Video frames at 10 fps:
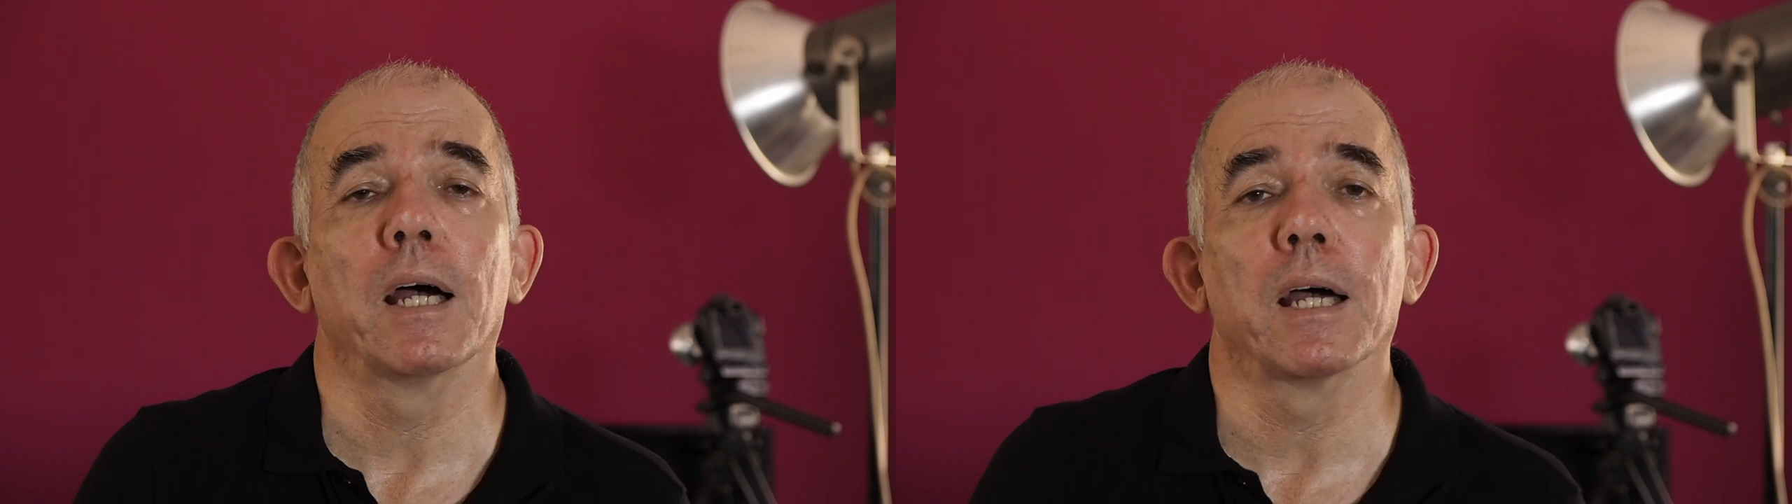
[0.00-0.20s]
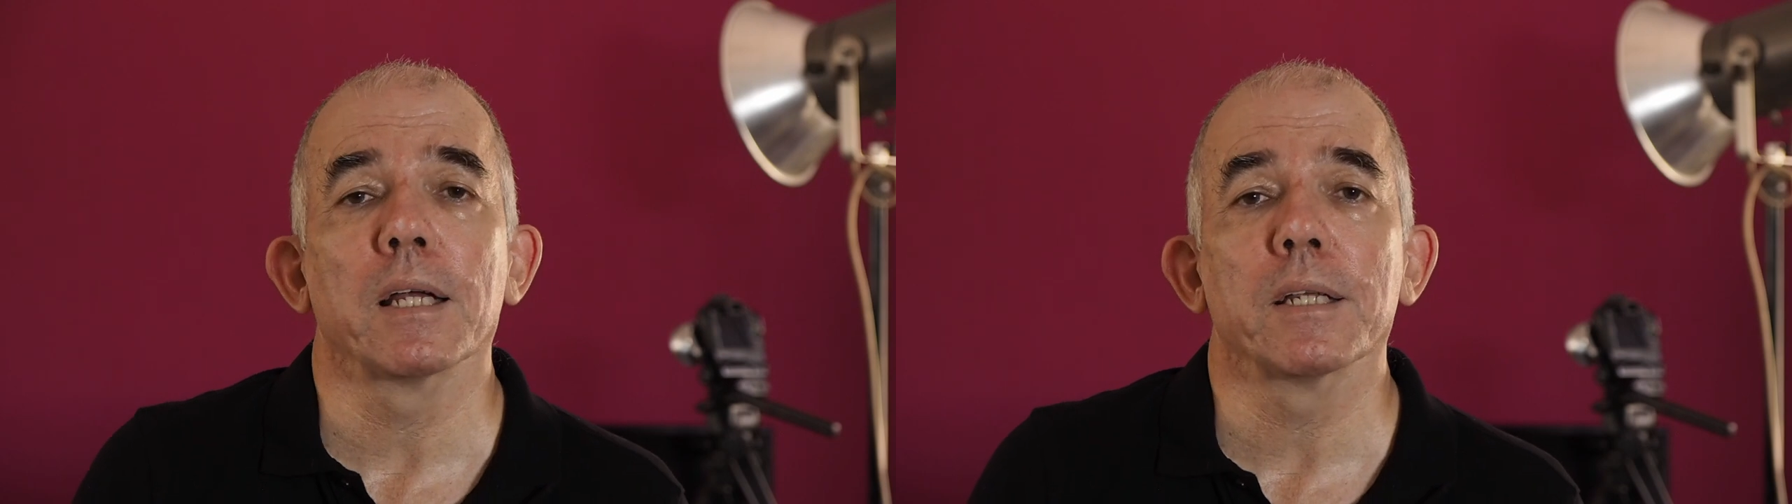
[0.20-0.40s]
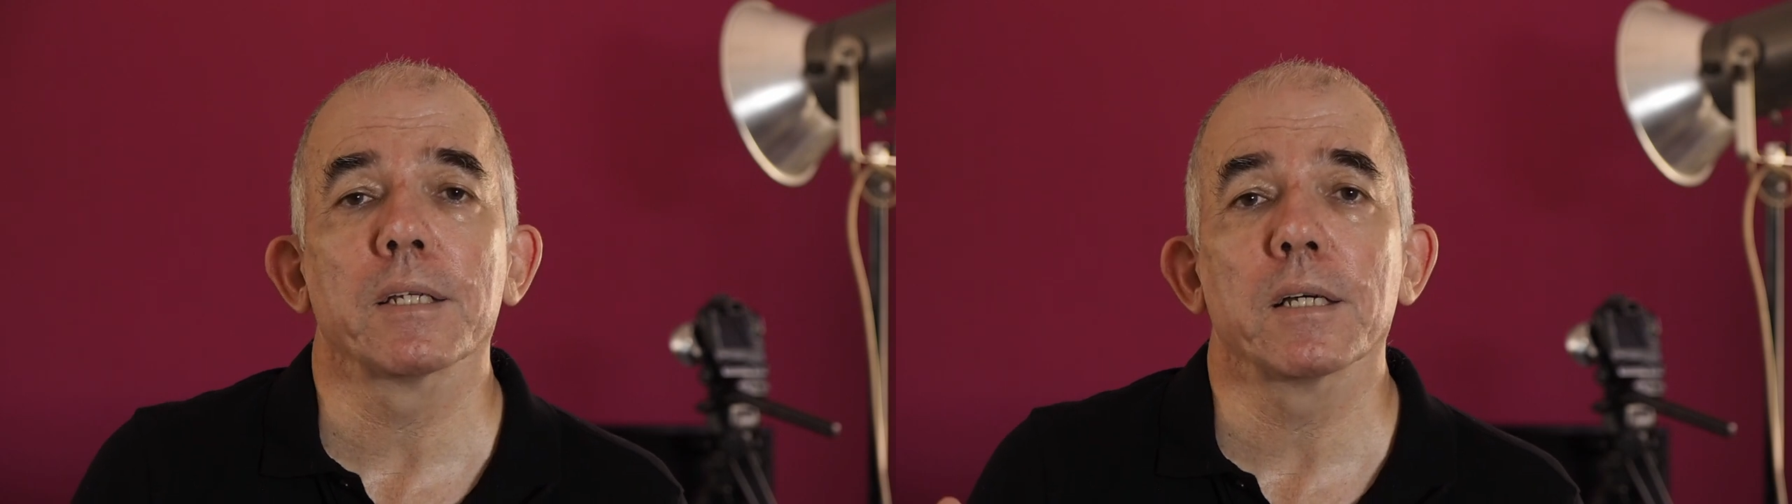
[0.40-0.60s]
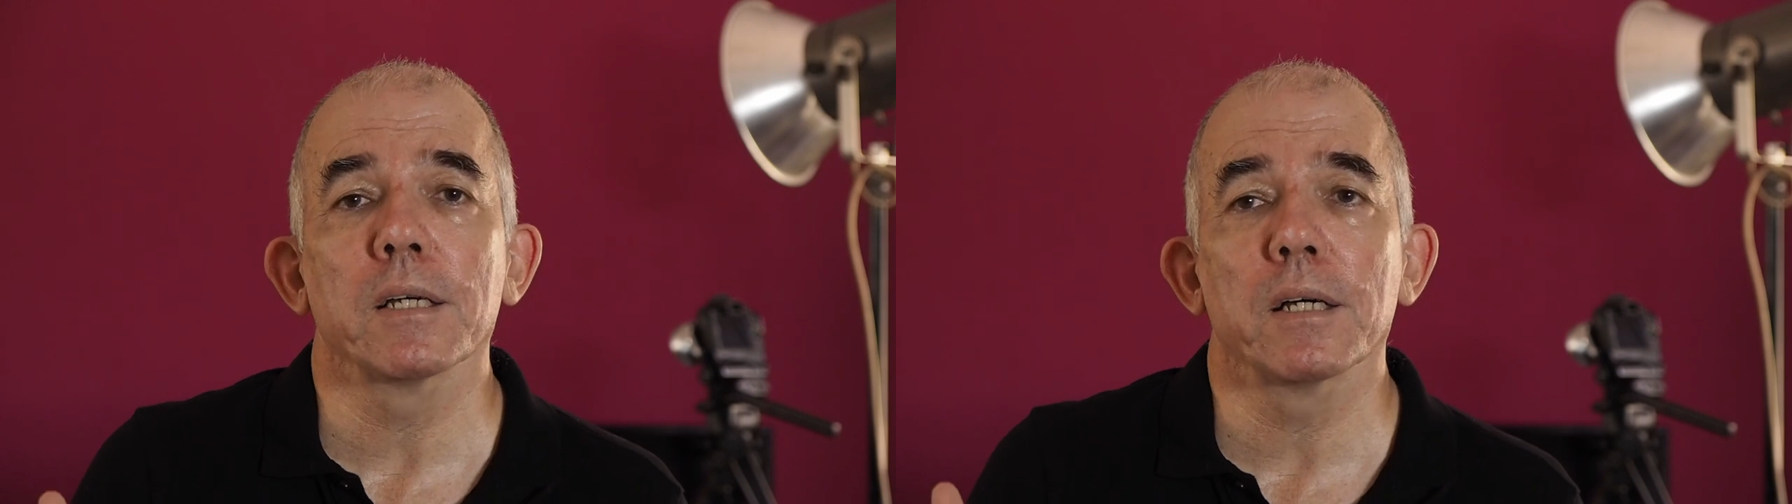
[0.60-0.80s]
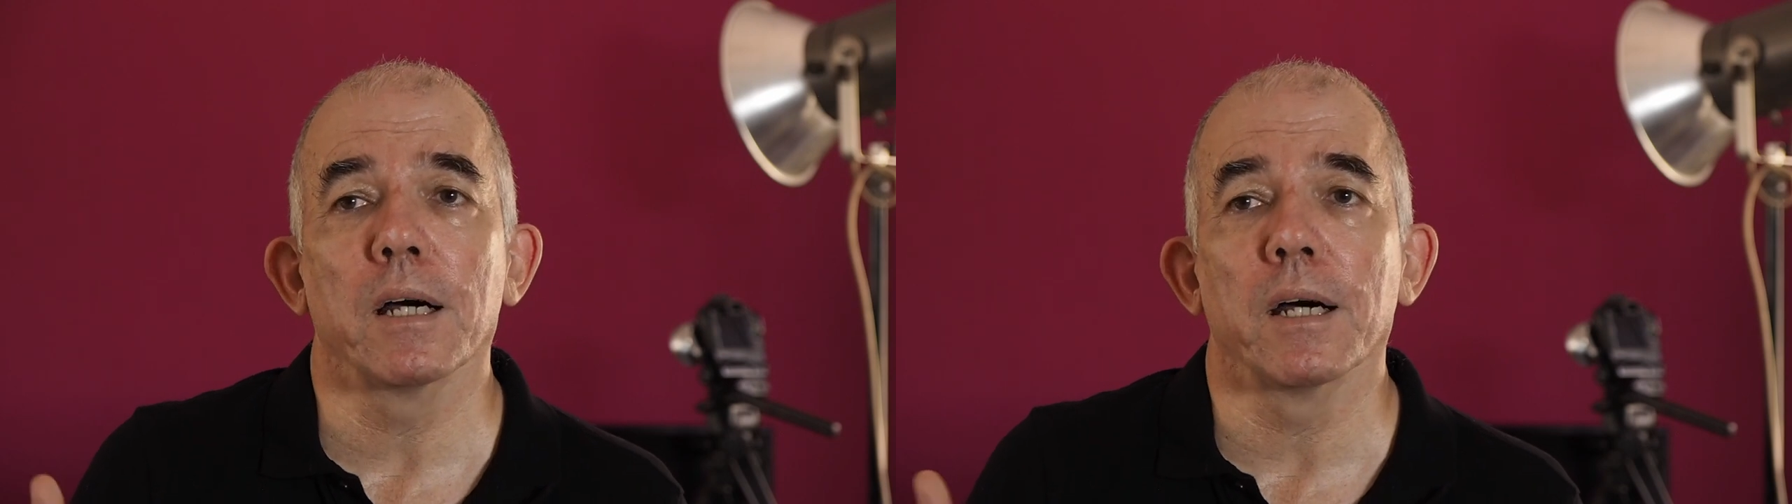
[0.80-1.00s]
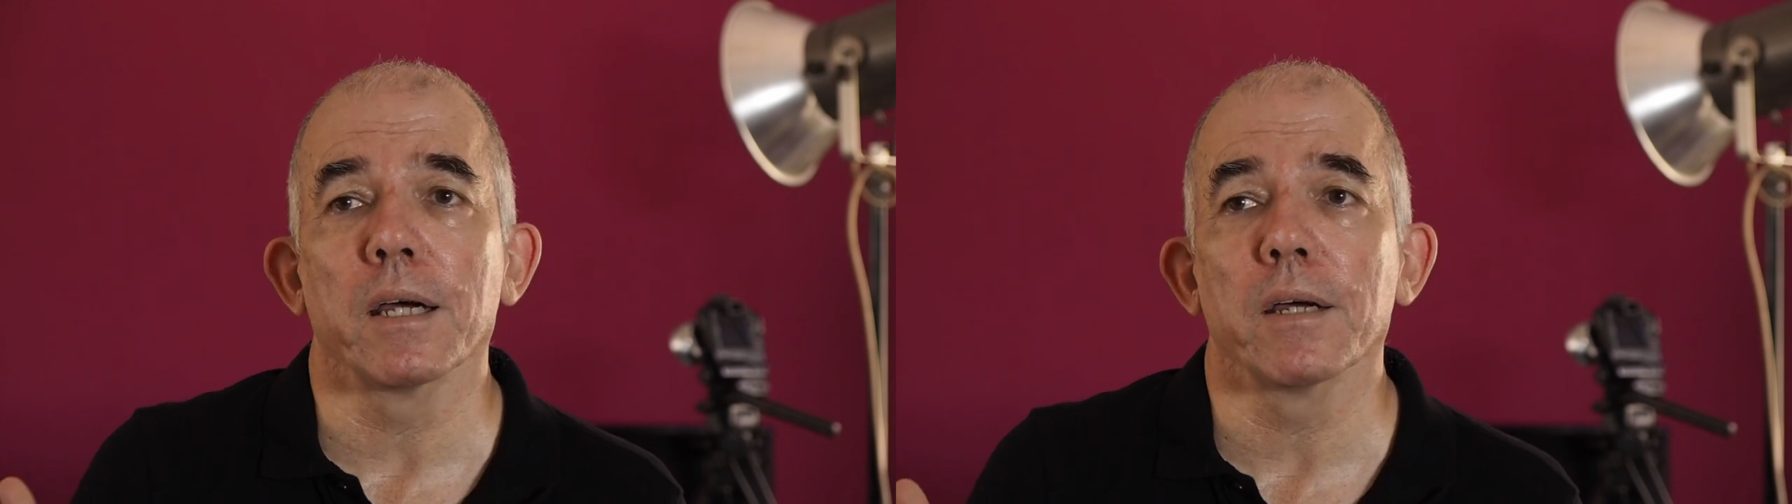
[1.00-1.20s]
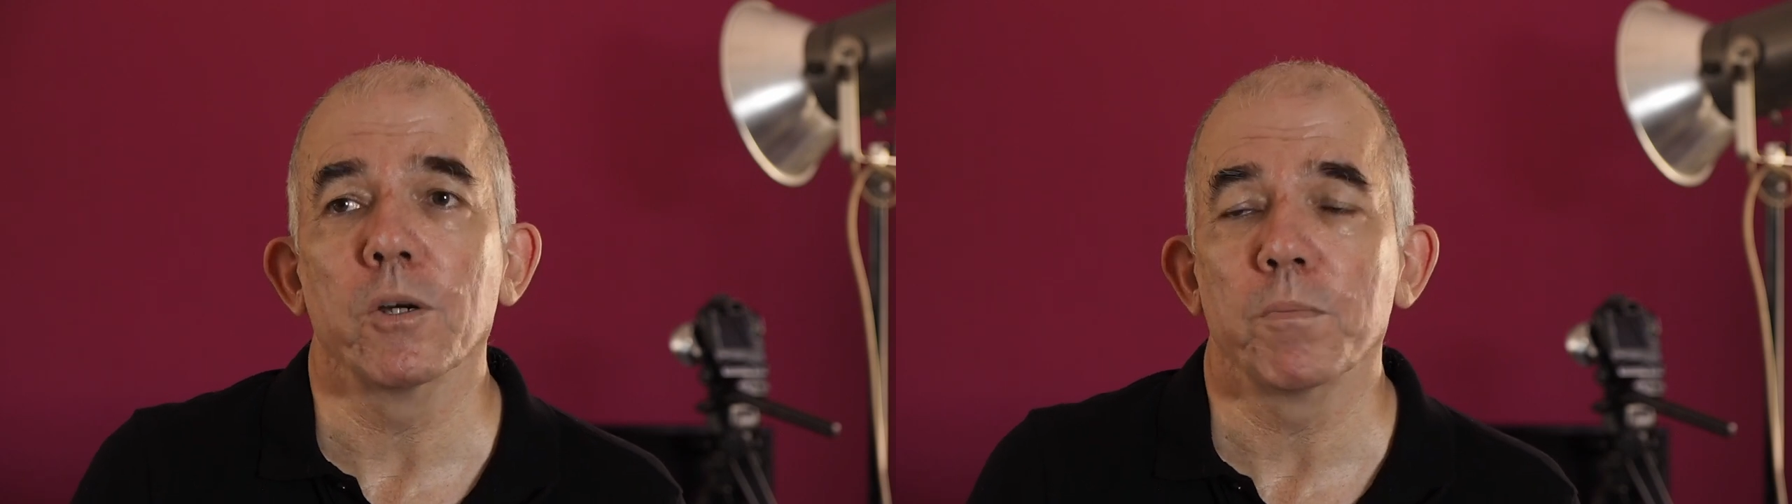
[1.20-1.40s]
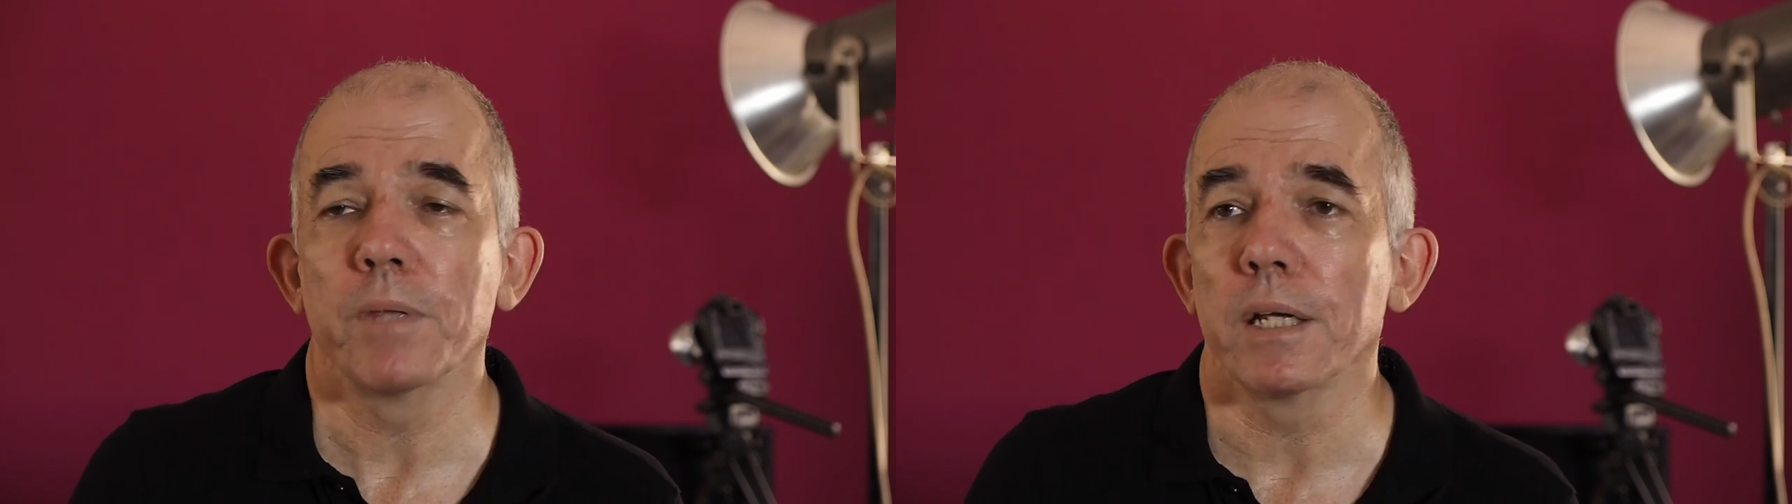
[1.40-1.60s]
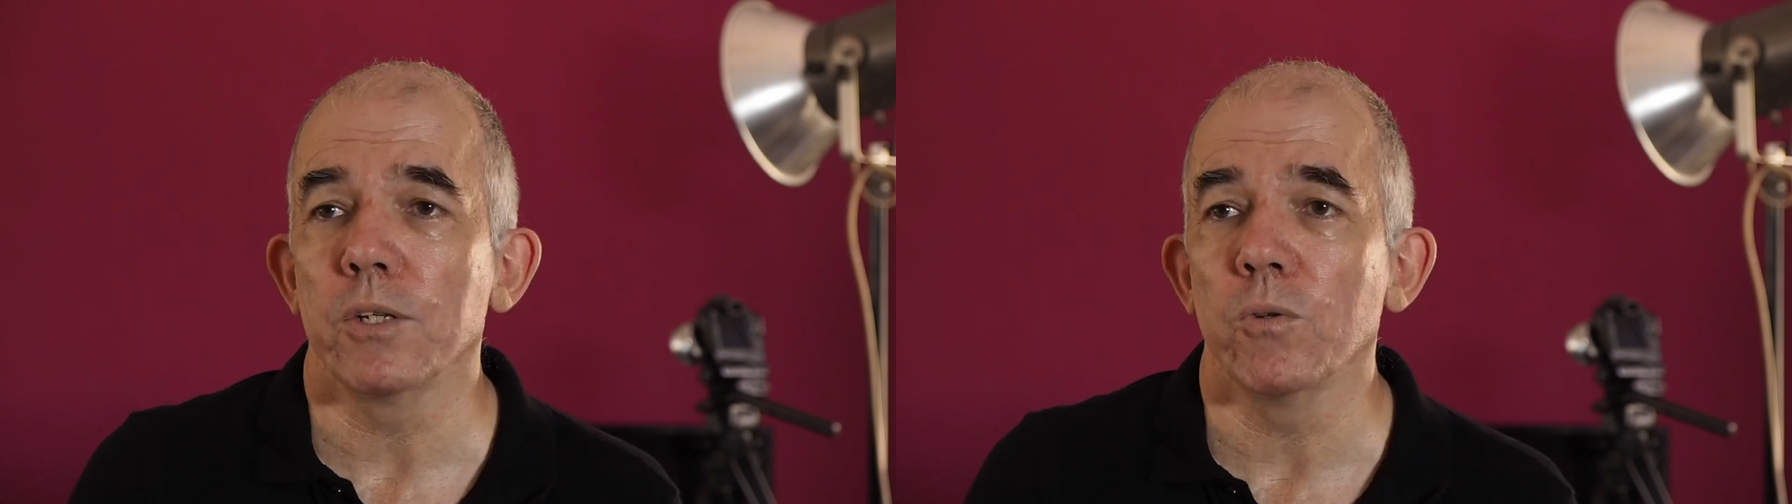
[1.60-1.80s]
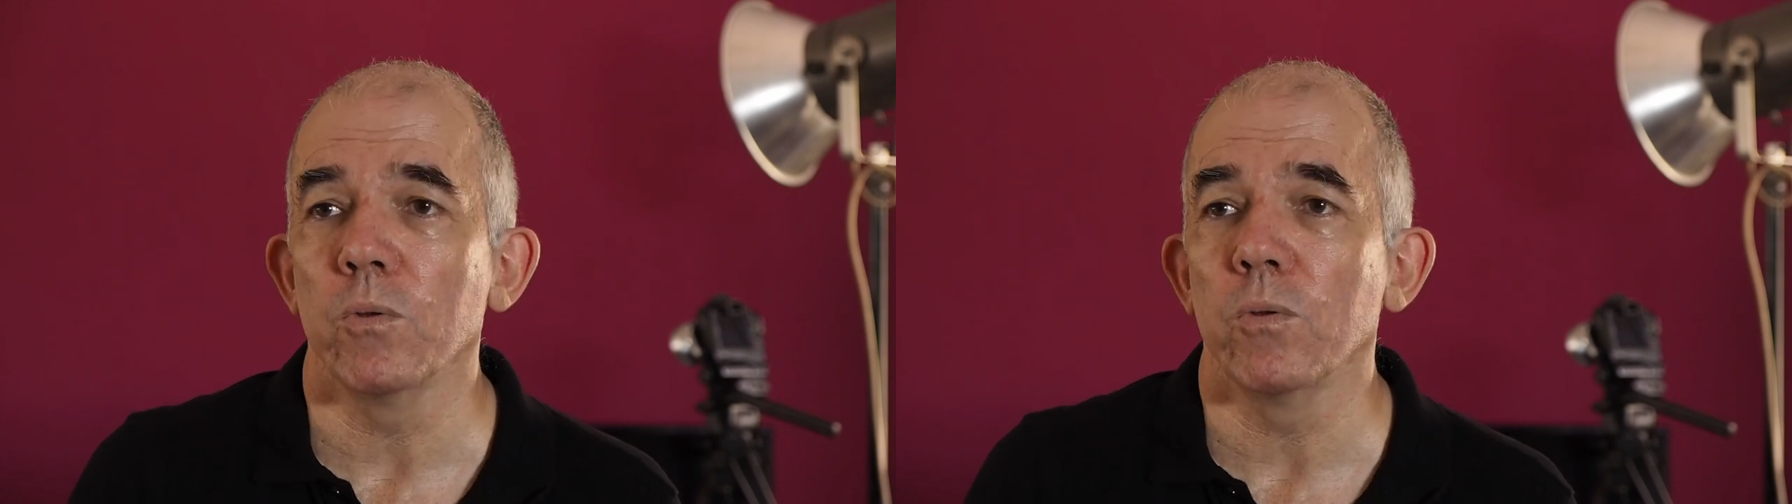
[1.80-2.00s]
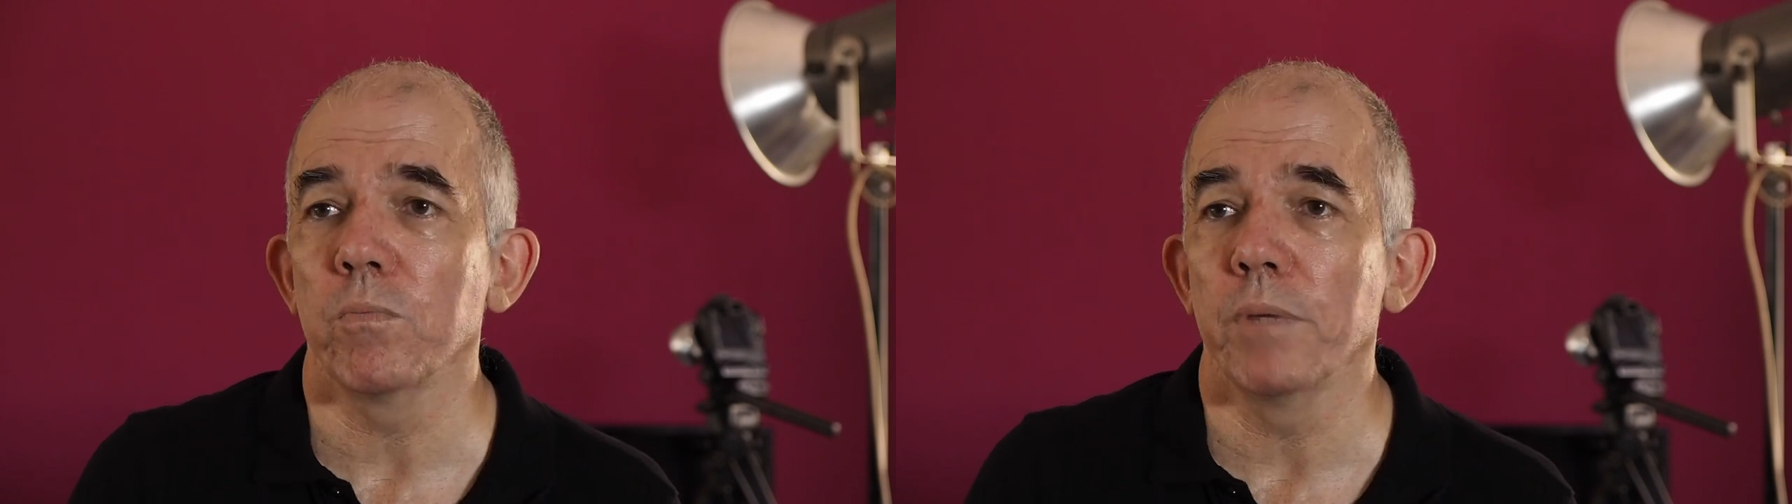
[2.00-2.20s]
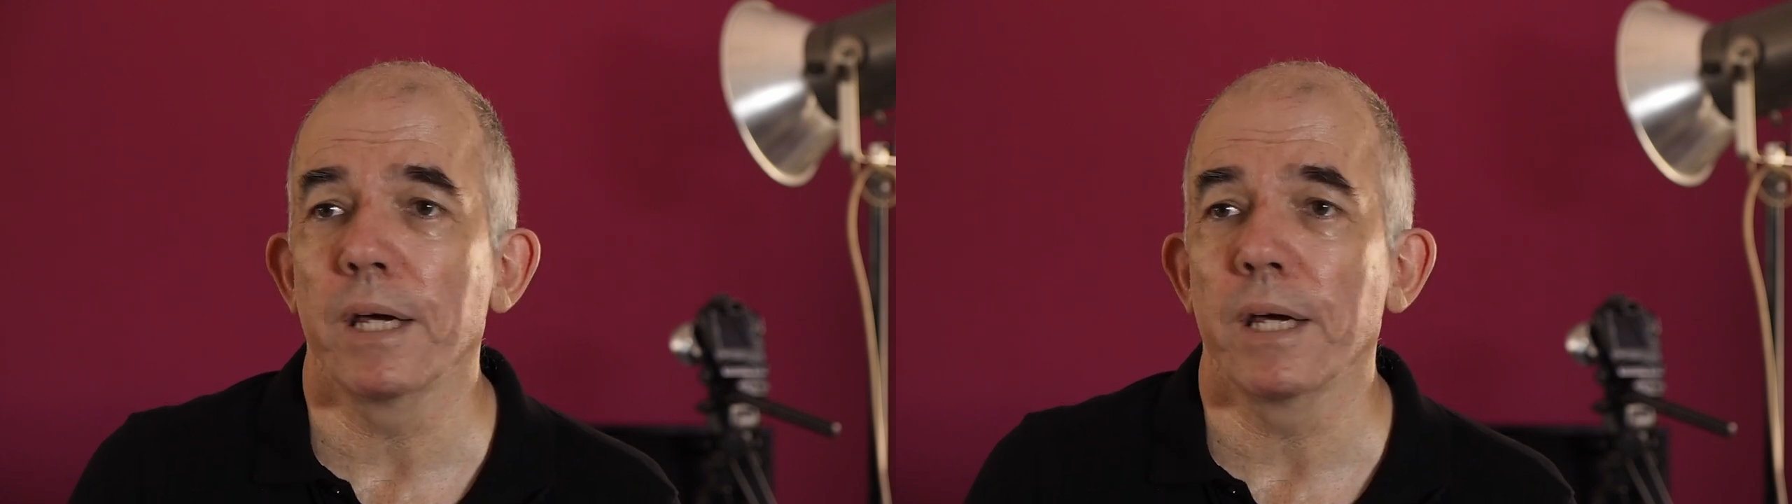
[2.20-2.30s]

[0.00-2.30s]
and I hope that you'll